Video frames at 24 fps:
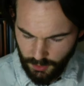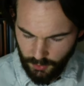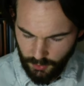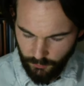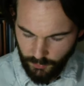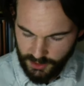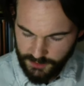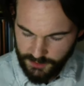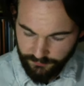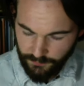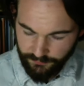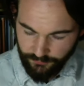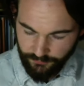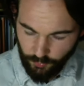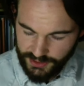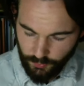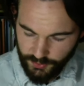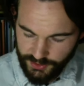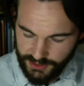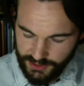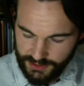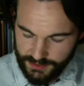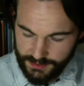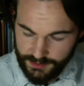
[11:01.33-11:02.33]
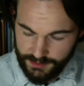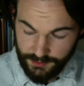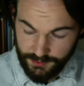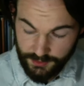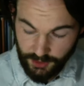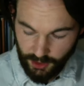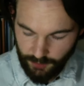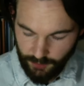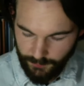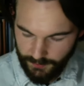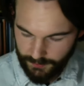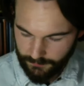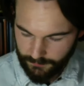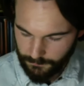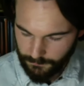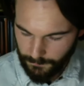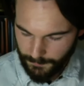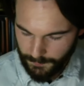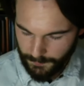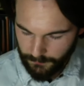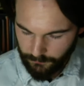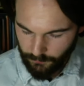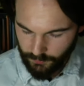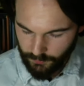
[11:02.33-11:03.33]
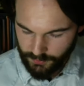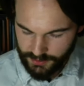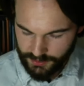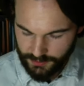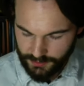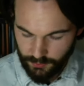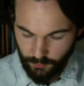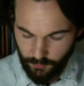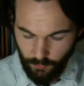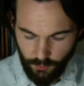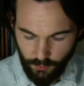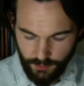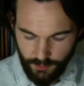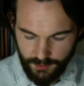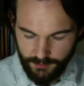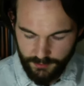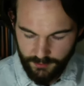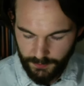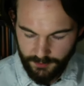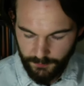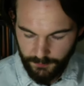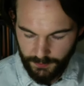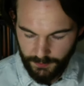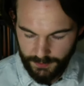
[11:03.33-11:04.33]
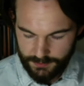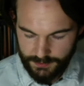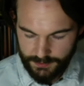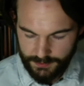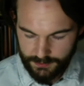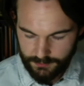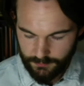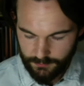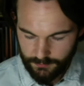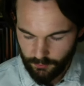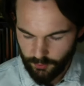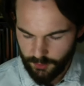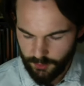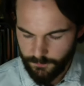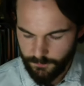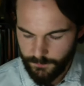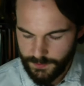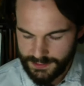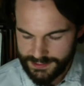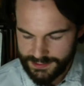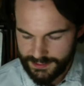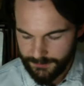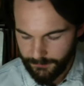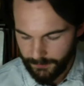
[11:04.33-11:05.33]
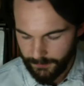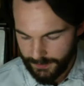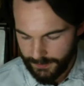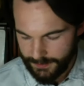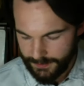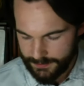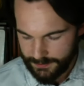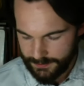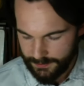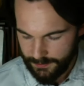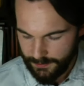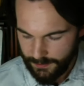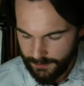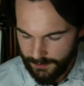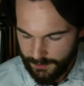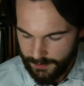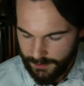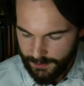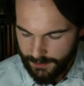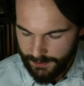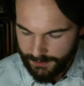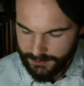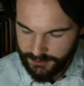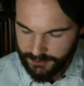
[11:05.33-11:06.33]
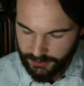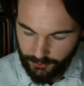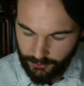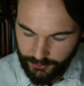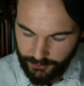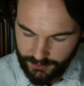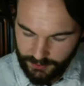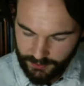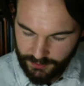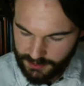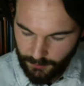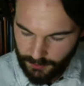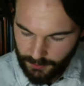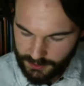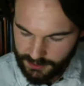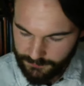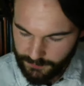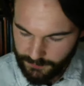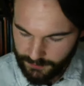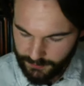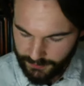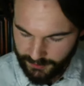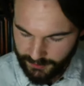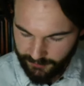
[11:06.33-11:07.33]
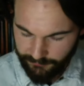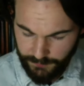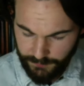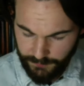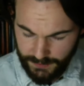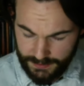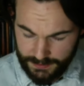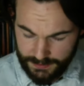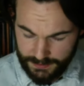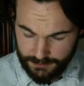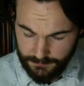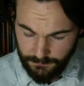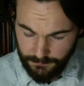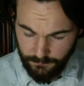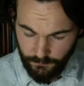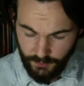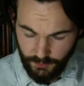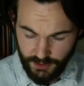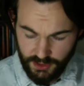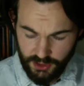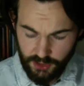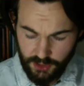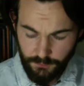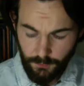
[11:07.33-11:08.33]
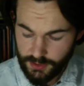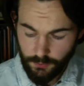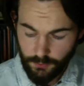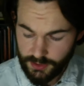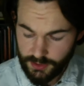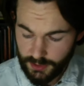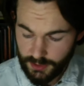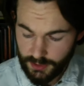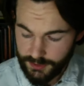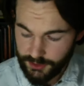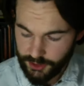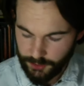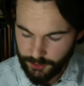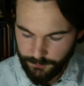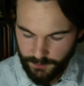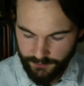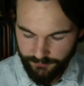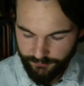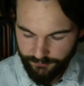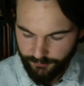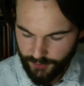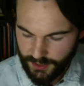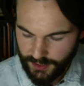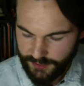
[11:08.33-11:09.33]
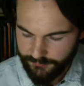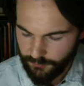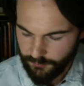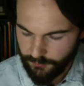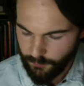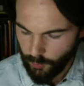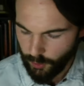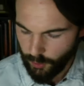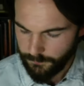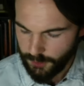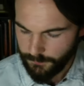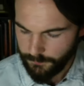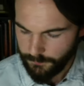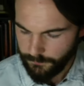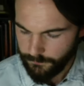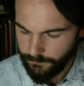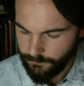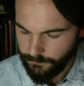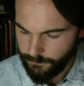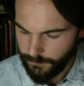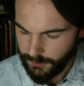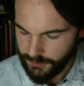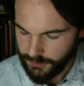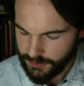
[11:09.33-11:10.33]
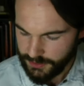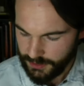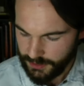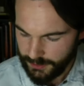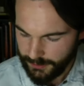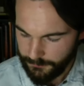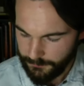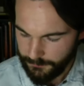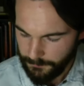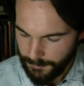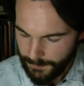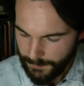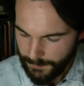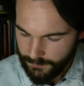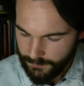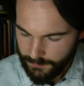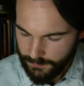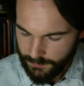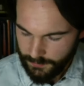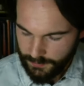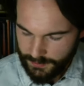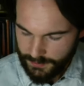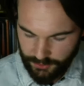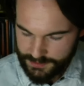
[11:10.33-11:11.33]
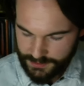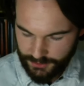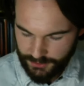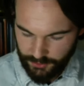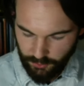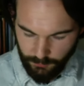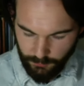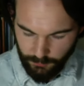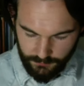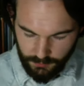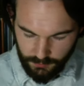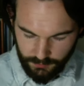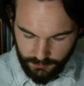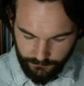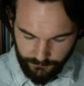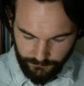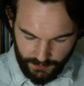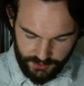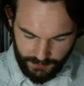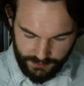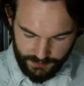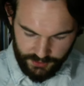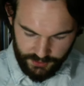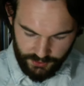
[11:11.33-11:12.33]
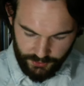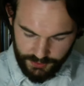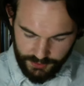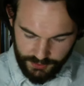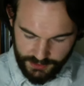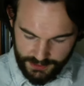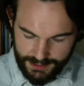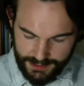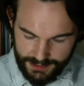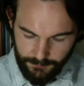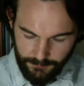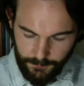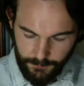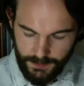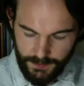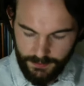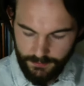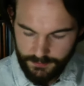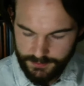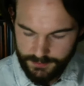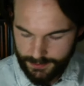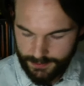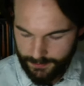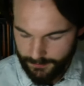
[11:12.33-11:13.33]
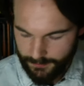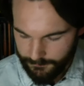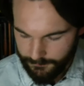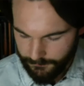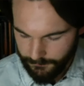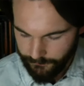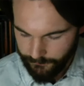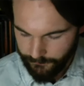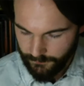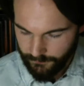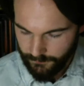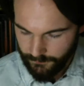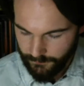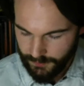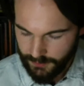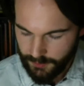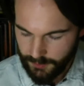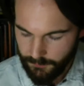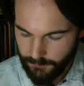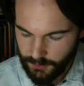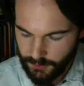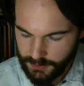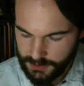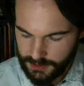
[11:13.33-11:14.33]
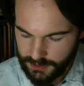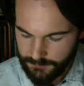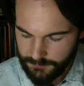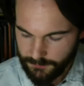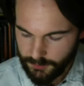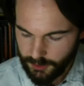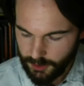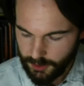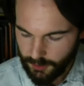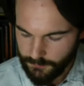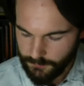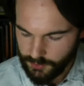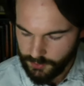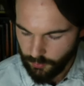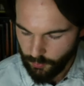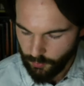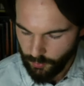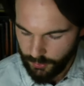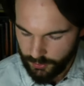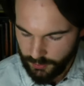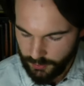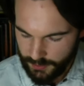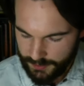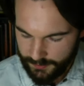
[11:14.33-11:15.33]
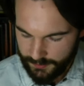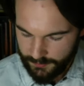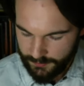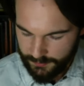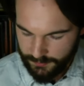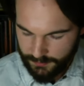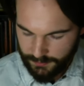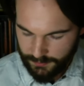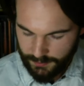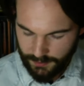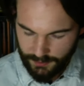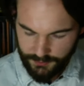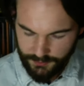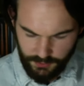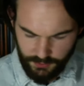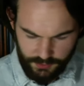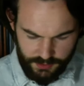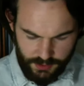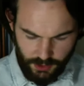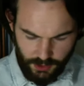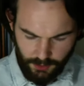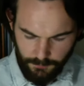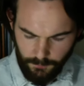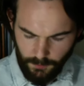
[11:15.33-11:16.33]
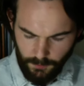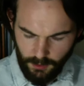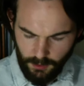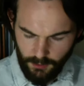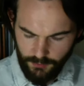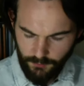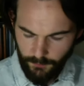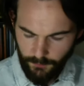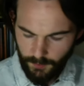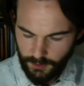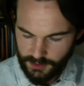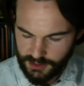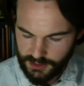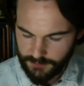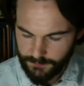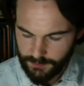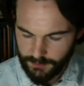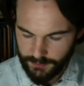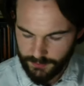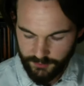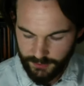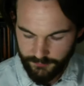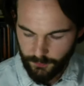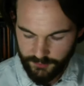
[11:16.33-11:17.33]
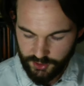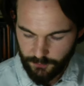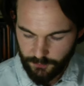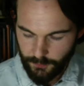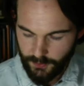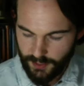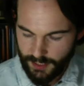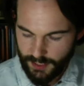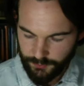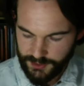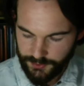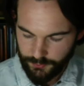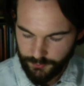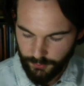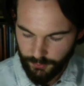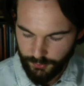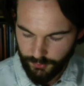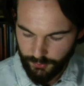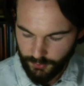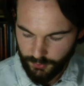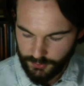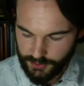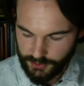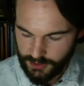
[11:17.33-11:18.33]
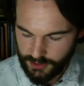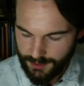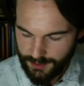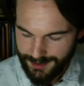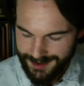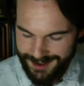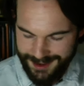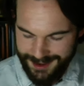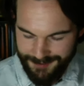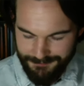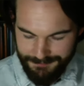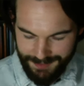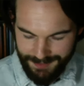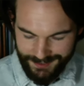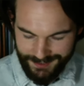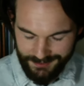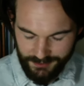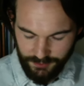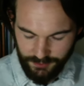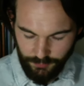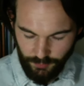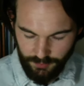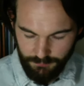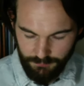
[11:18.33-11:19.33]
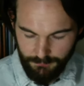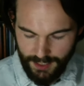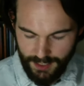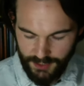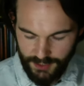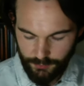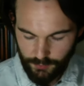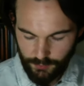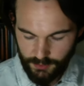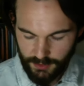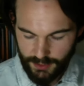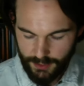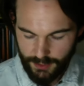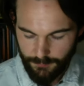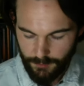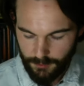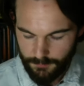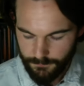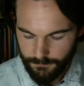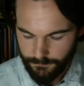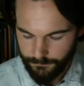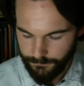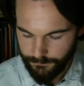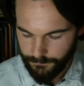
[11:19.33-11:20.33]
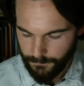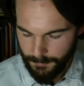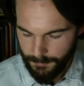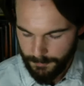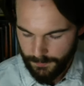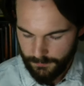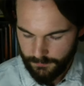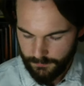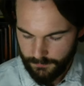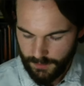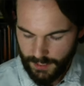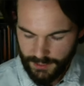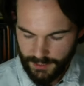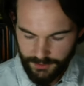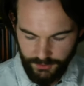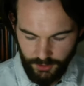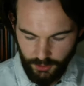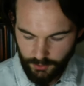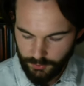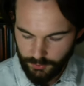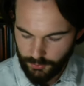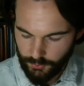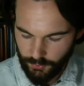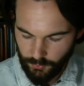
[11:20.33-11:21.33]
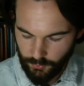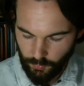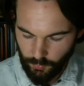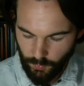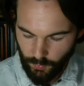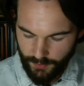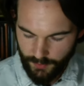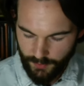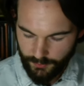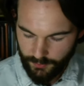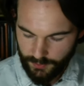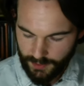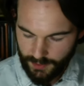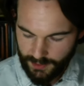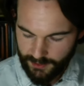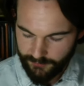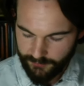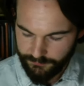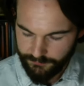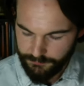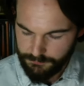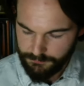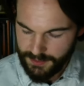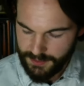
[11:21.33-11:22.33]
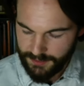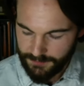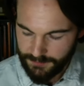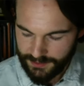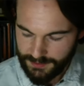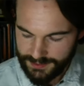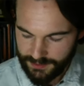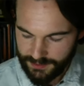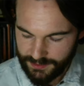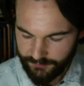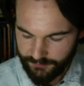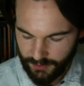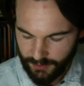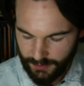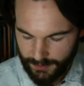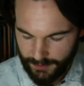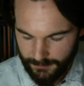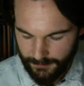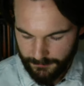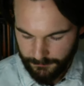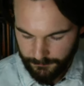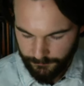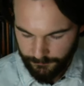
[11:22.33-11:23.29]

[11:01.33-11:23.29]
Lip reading: which before Jesus' coming was an ordinary place or a busy place, excluding the possibility of peace, which supposedly should be free from work bustling, is ennobled as soon as he appears there, and the bustling becomes orderly and does not bar the possibility of supernatural thoughts mingled with manual labor. I do not know whether I have made myself clear.